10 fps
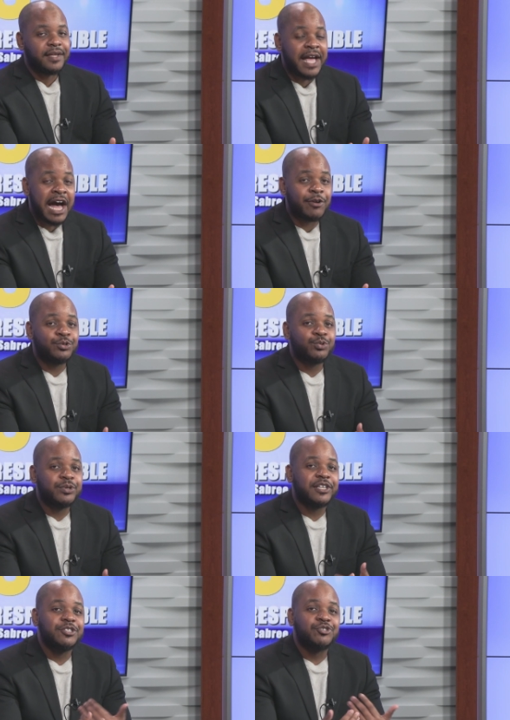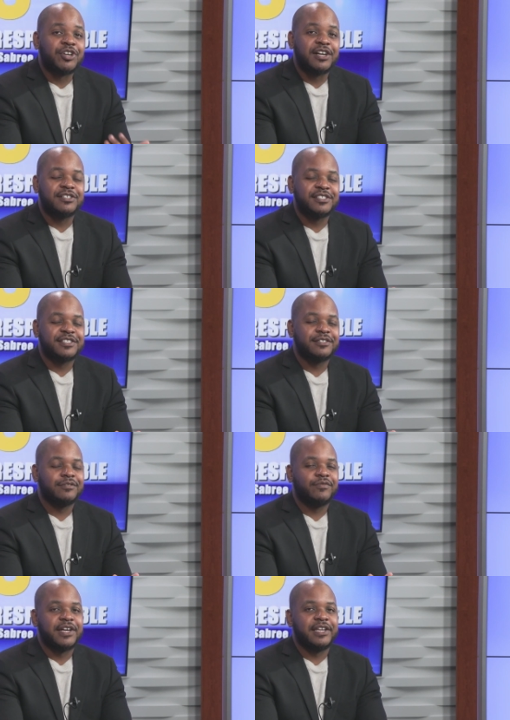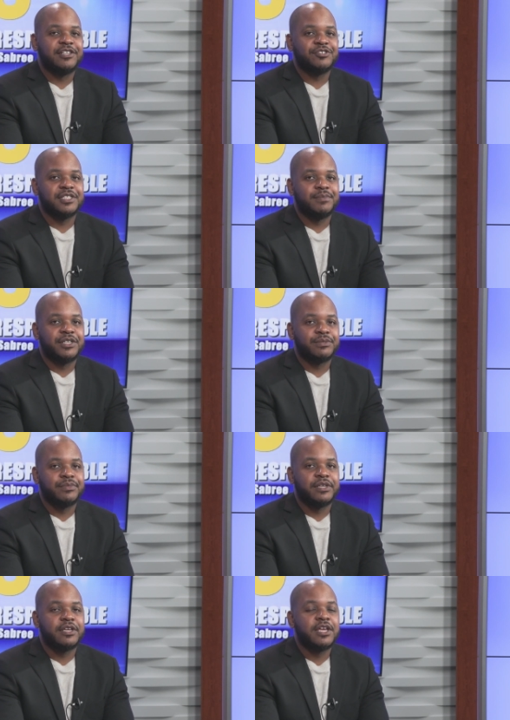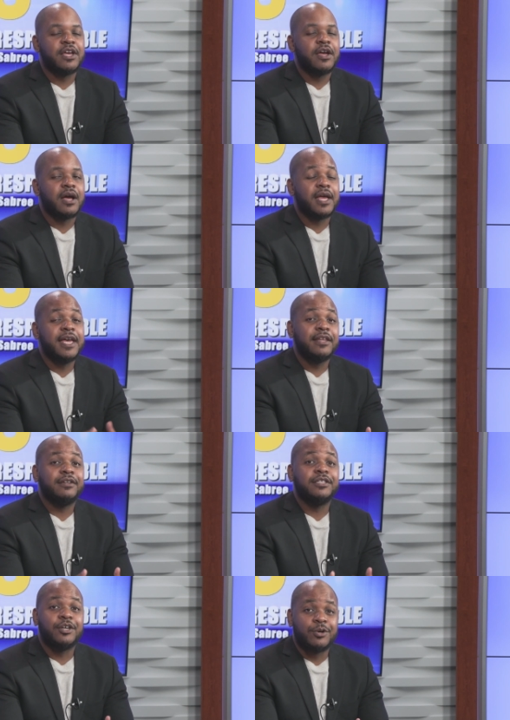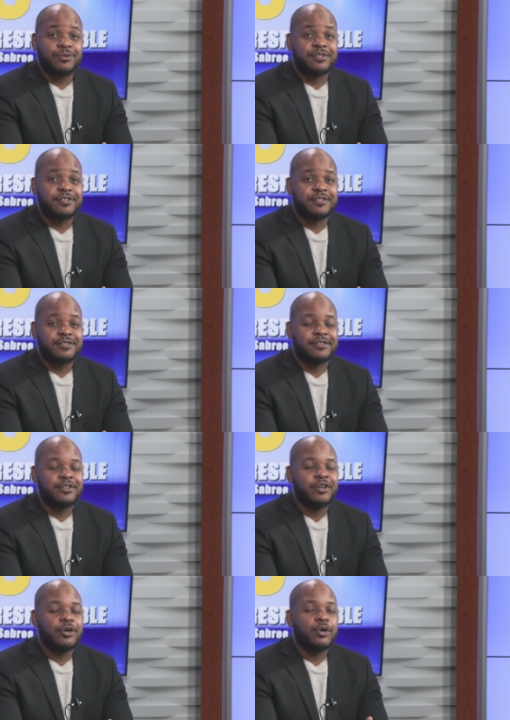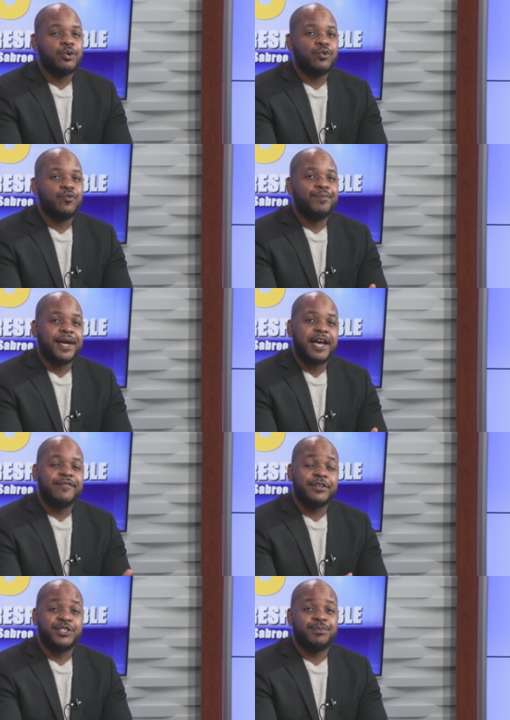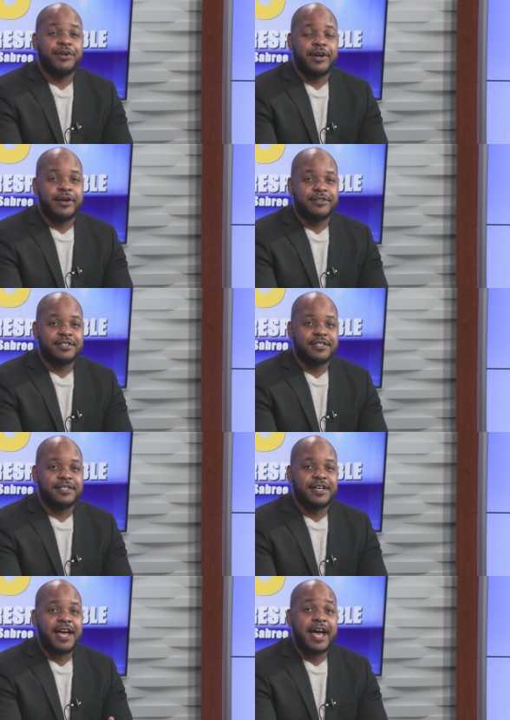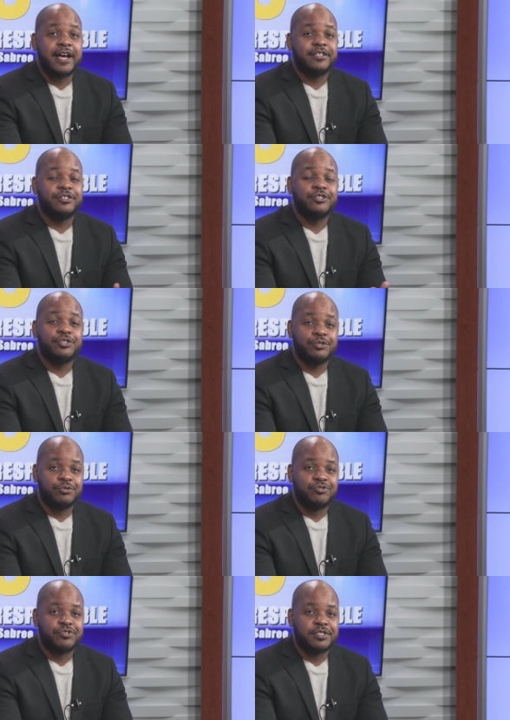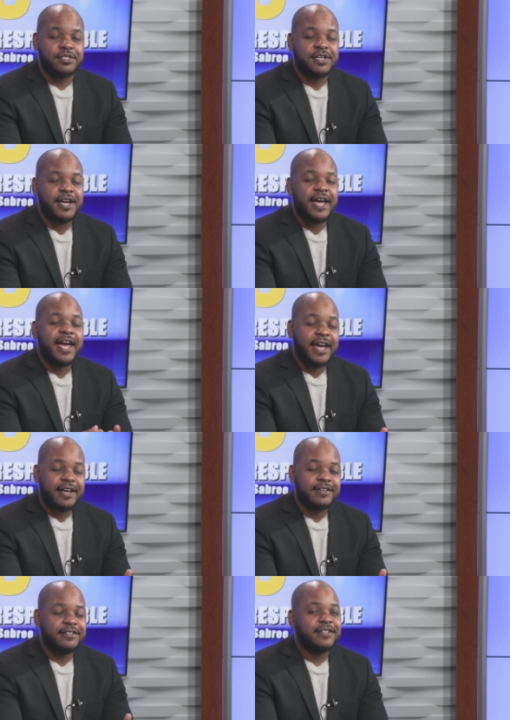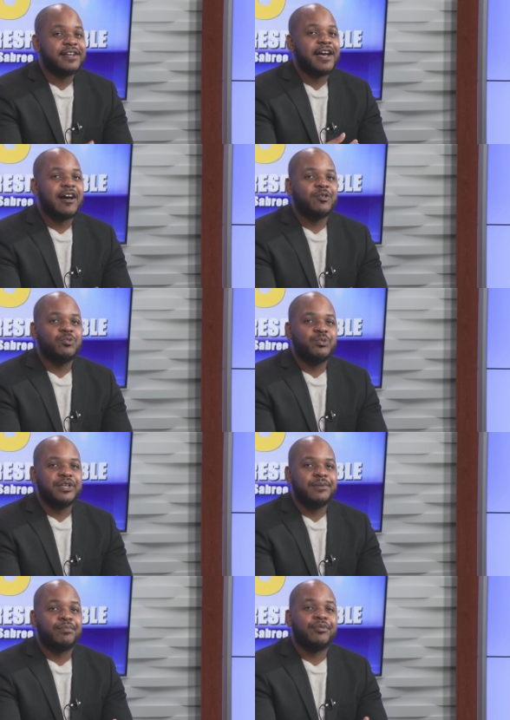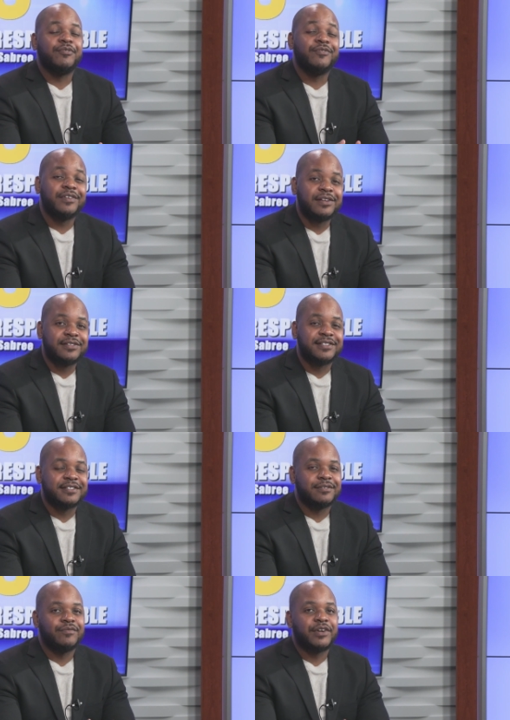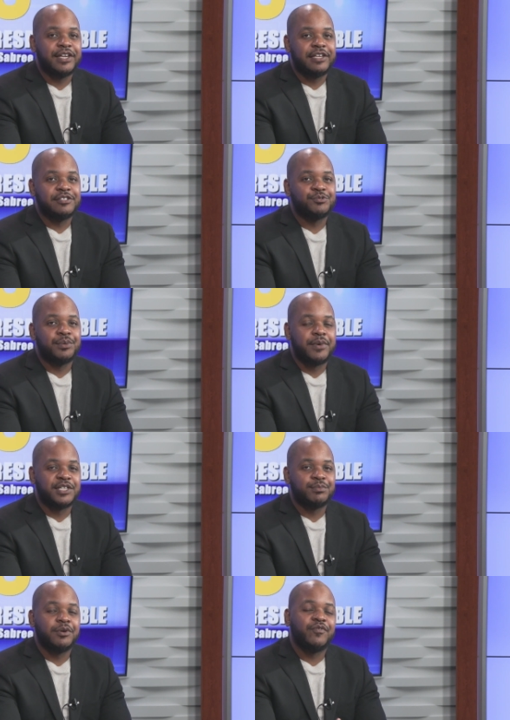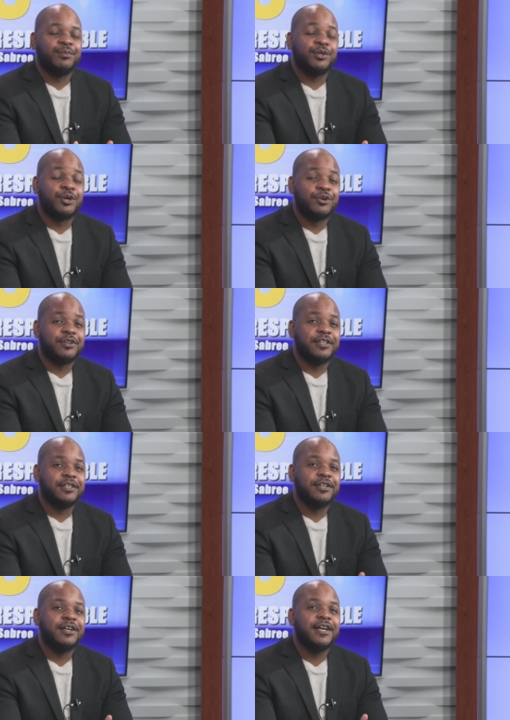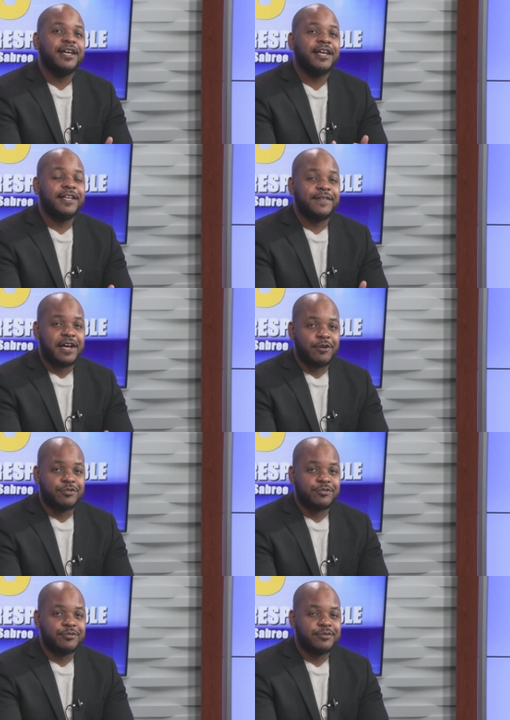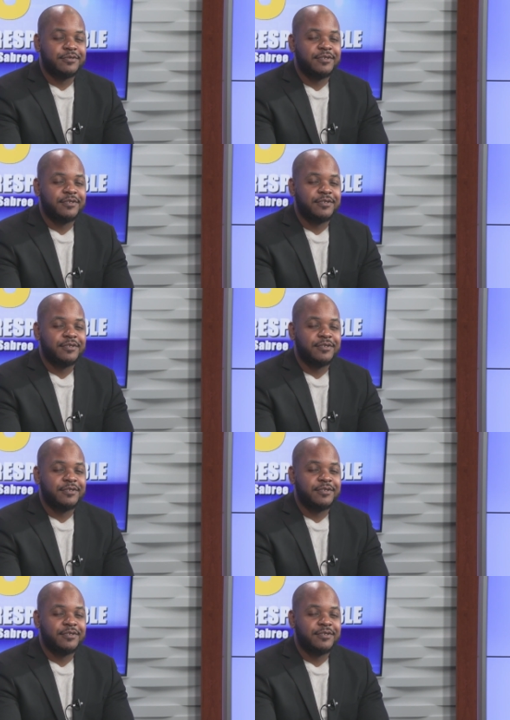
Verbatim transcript: how do we address financial enmeshment in adults who may have experienced it as children? And how do we prevent financial enmeshment from occurring in the household?